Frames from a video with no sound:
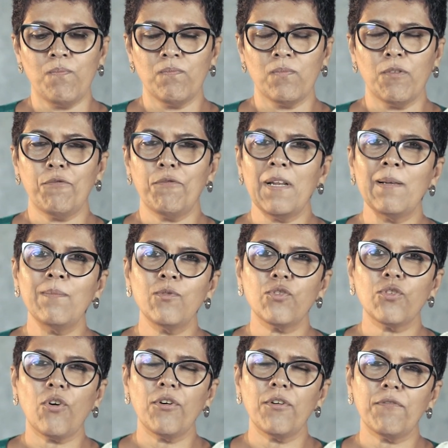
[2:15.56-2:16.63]
the film
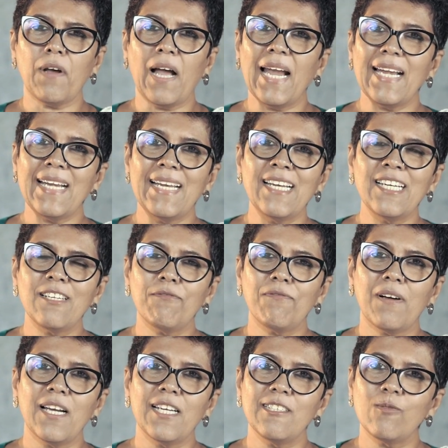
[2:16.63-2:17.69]
sort of
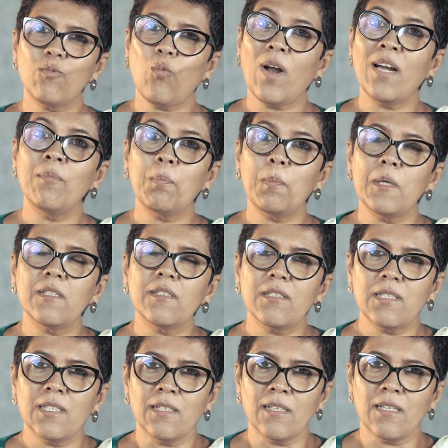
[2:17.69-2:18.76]
identifies one
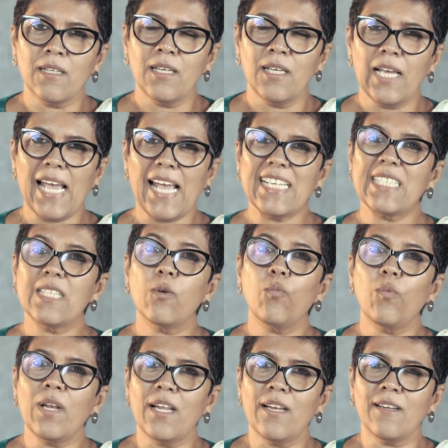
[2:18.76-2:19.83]
person as the
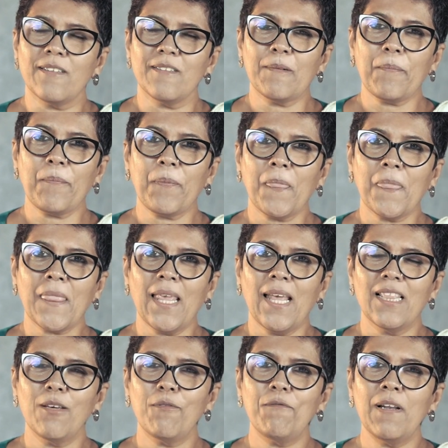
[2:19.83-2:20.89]
villain.
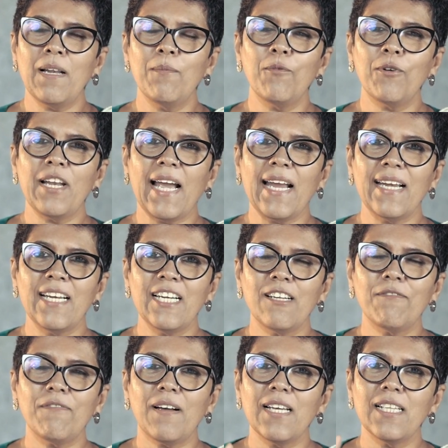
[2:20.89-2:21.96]
The film would
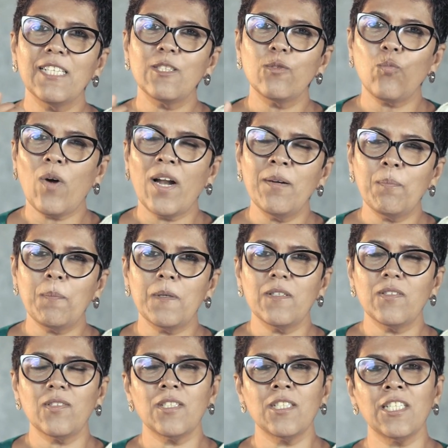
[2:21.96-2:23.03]
identify this one
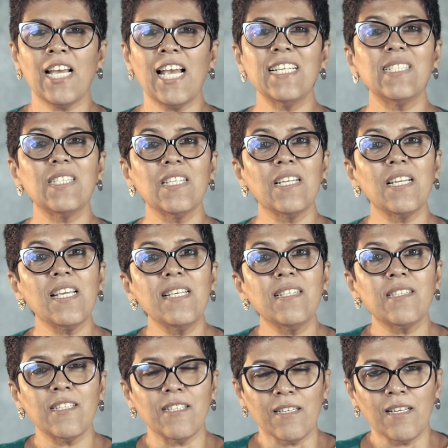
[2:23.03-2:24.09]
person as the
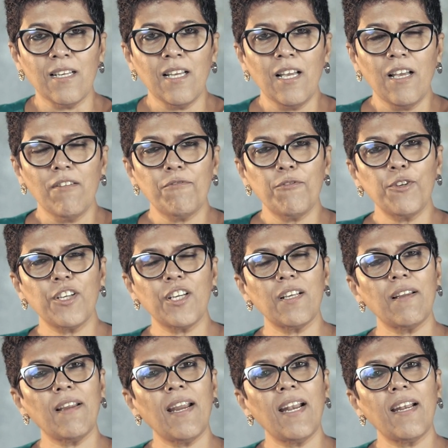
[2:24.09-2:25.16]
reason for
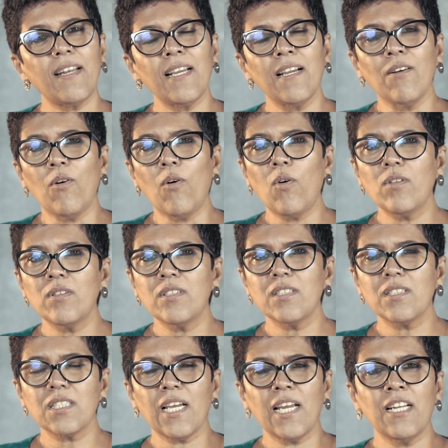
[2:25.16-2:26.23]
creating all
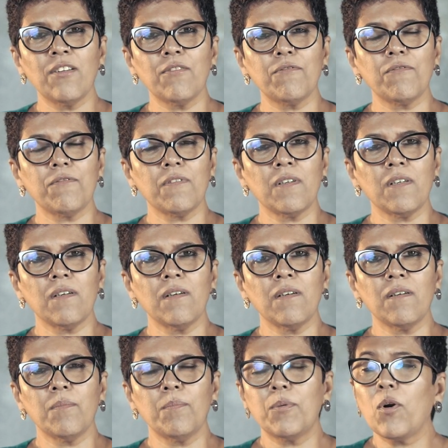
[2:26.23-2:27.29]
this kind of
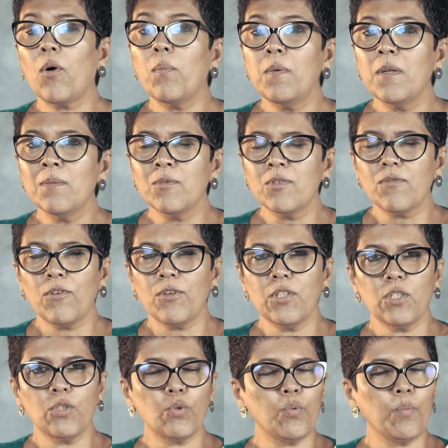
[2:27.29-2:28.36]
problems for
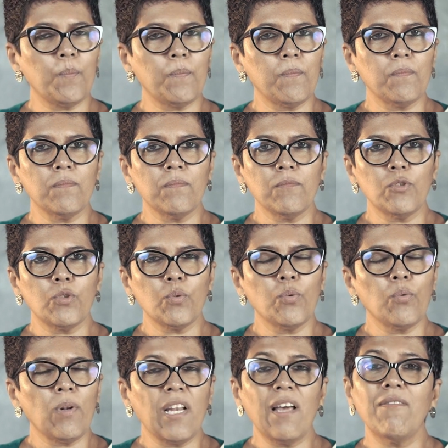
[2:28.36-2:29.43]
the two
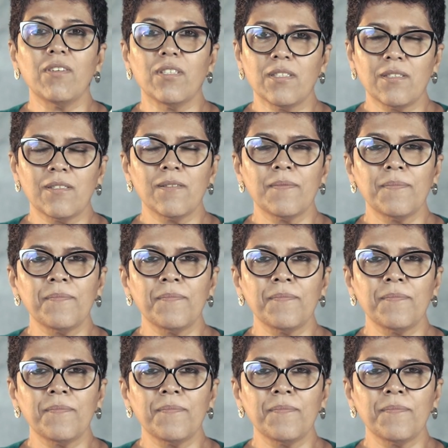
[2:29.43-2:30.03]
lovers.